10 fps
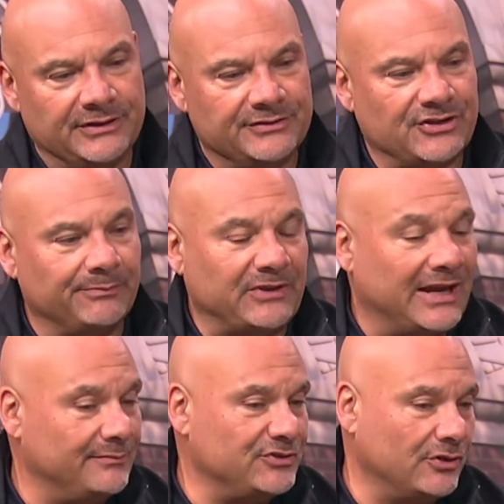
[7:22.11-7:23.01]

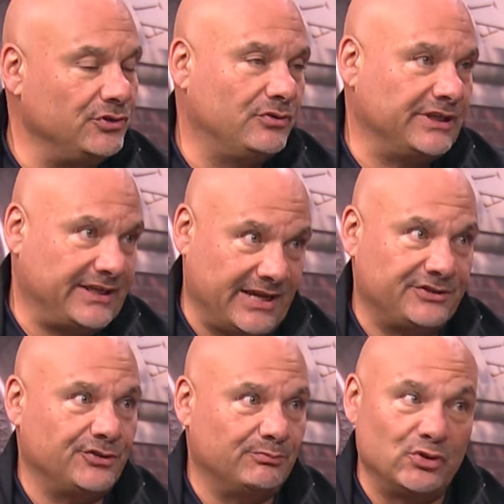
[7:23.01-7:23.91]
sometimes, though, you can
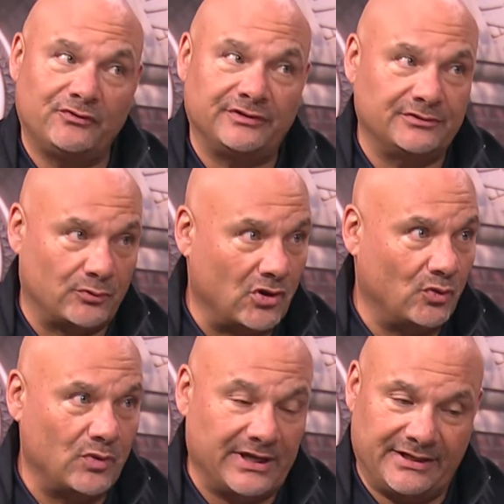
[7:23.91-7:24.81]
catch them moving the
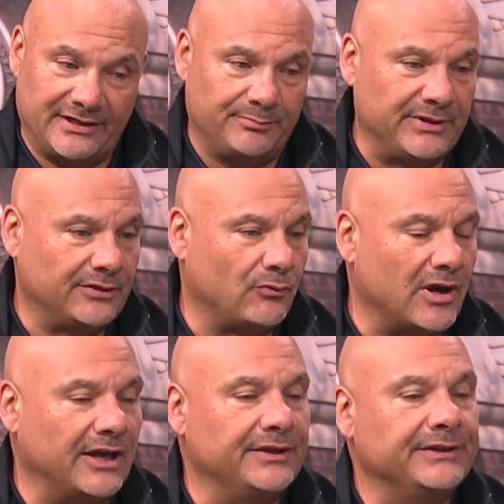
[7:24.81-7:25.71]
wrong way and hit a big
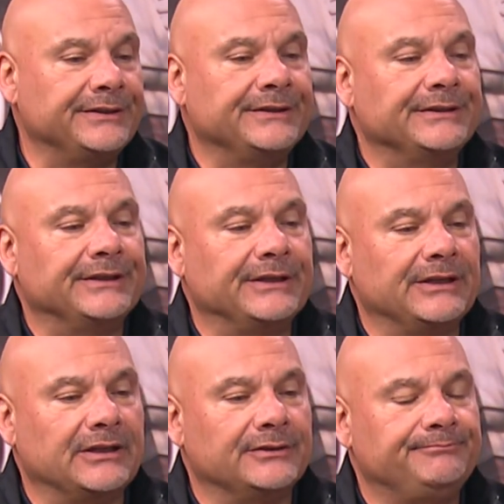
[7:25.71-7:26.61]
run.
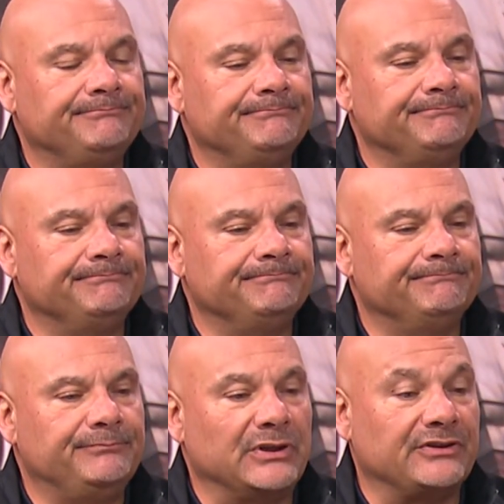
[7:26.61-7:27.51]

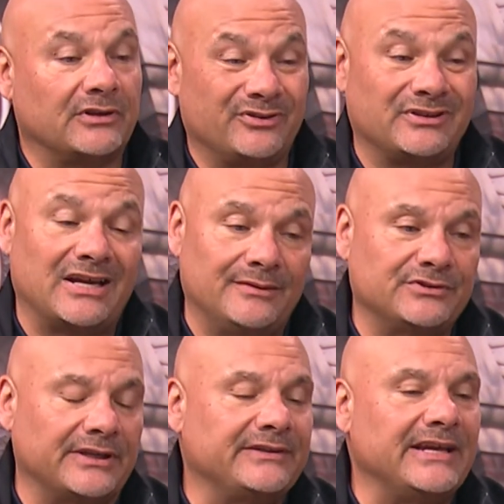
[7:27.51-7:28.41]
But there are other
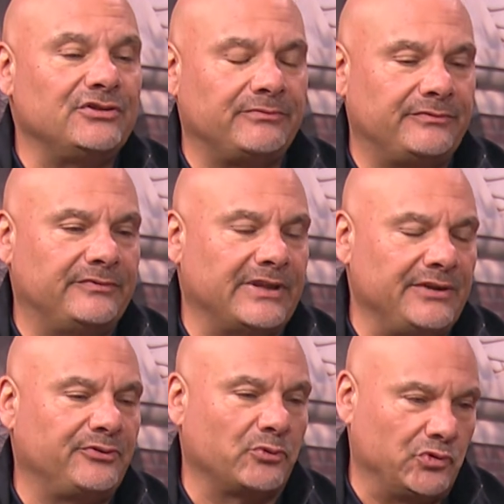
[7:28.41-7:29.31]
times, like
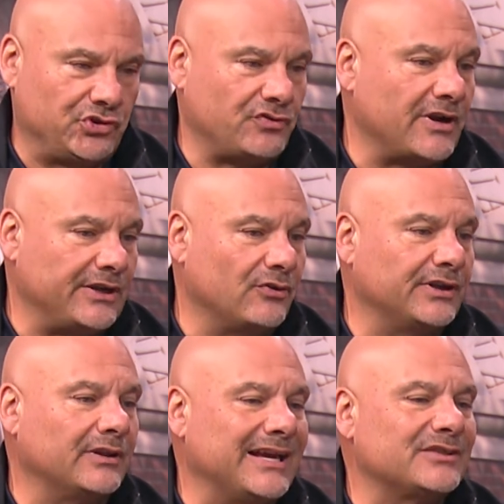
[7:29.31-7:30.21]
they threw a strike on
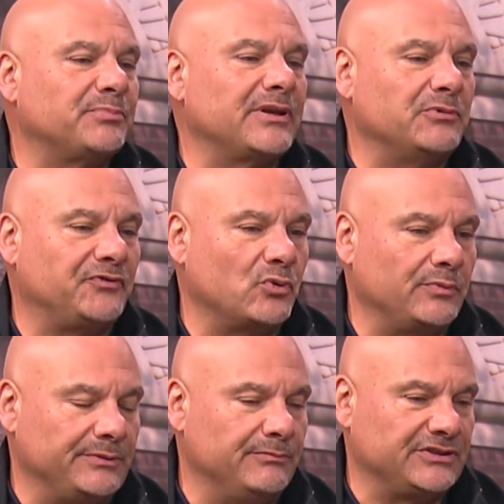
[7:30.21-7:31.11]
the last play before
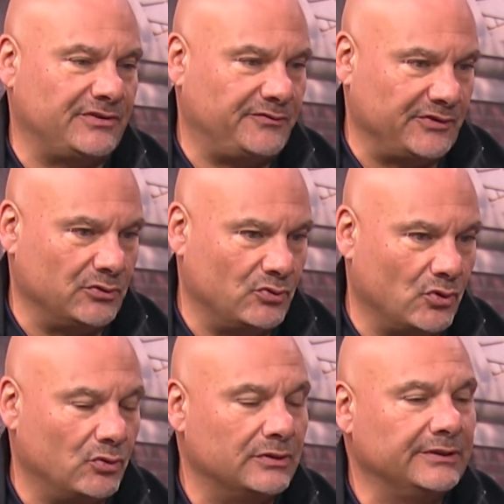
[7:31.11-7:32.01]
we missed the field
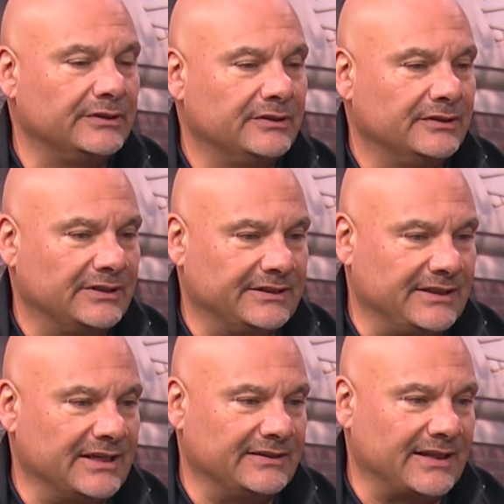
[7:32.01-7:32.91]
goal. At
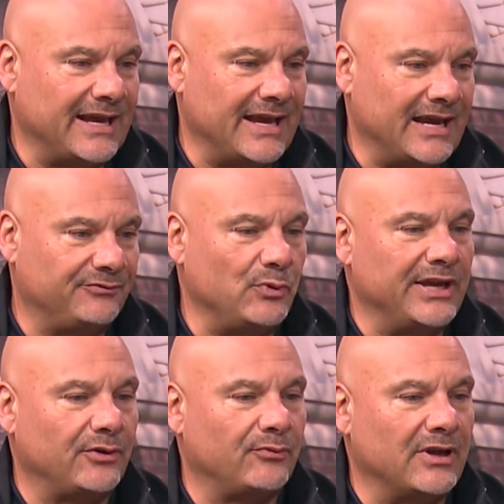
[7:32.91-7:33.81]
the end of the half, we
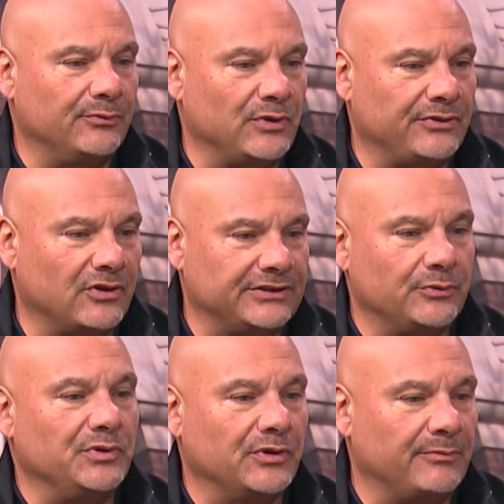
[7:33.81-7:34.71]
had a run. We thought
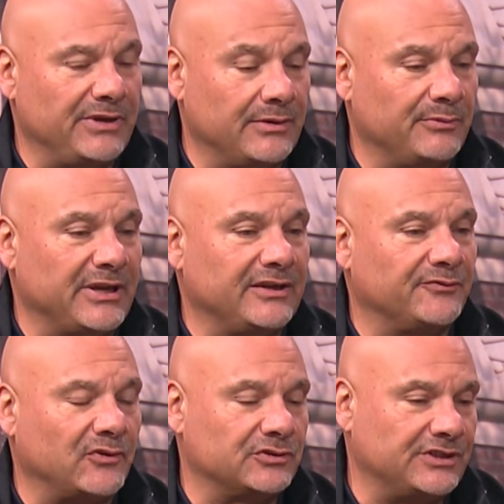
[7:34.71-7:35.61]
that we were going to be able to make a
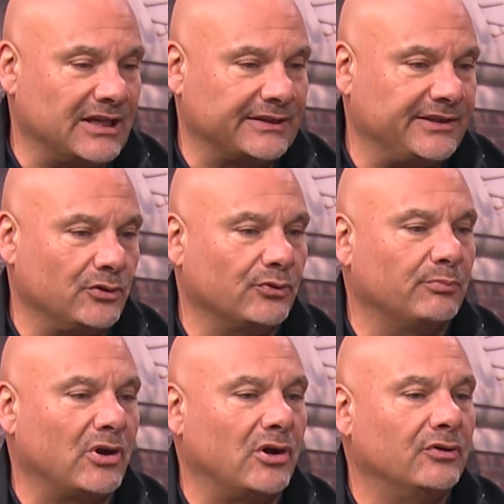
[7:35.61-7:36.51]
first down, kill the
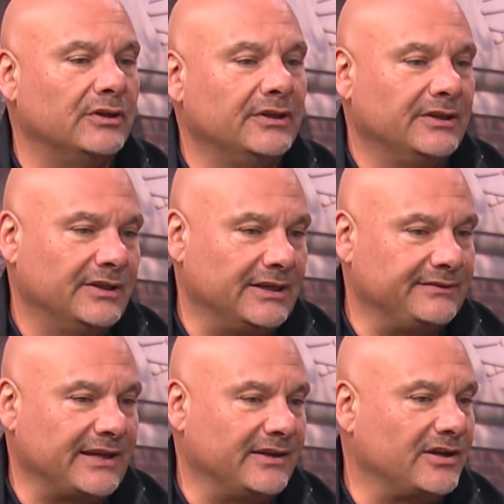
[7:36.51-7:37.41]
ball, and then
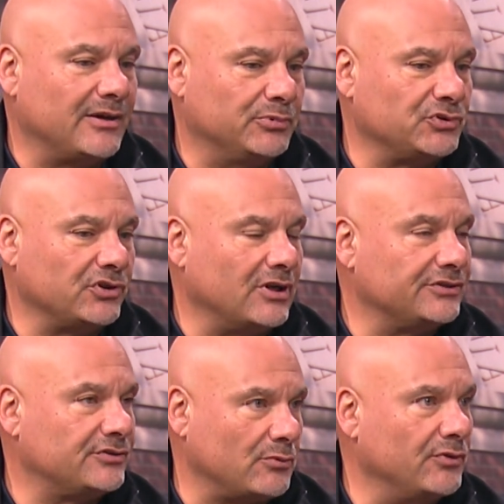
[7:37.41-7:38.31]
take a couple
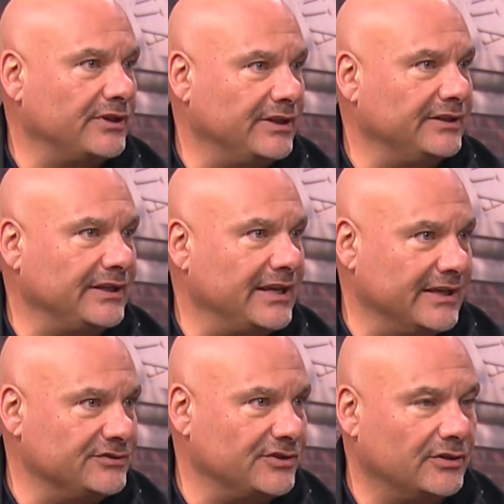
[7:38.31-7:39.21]
shots, throwing it into the
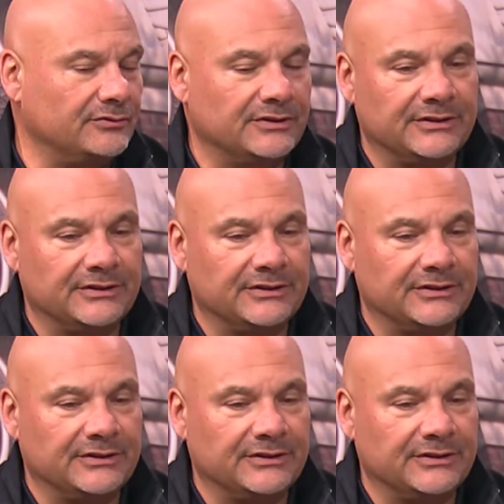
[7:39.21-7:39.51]
end zone.